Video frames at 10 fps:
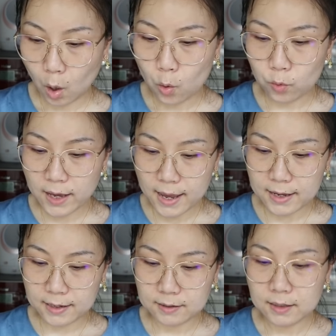
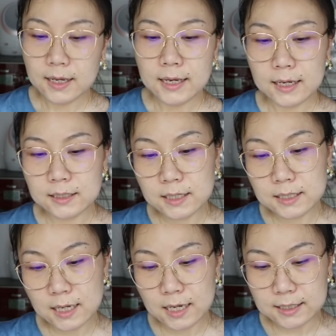Okay, it
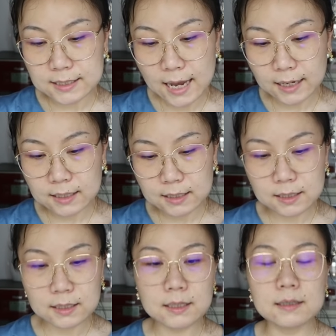is exactly
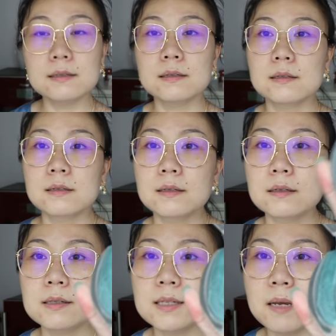the
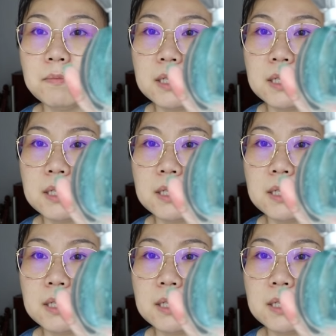same